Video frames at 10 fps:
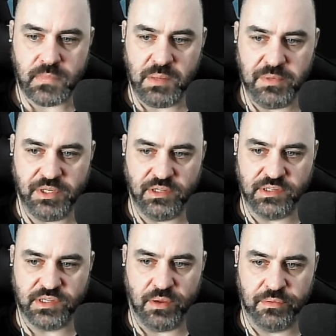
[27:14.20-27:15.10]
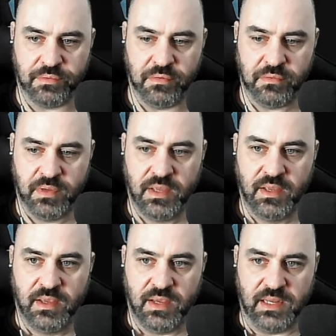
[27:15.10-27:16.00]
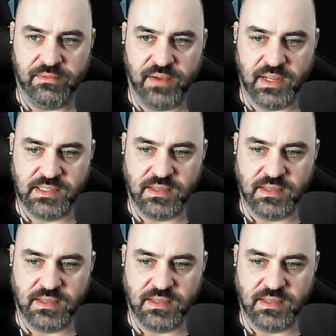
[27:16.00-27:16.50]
But you can just go through and find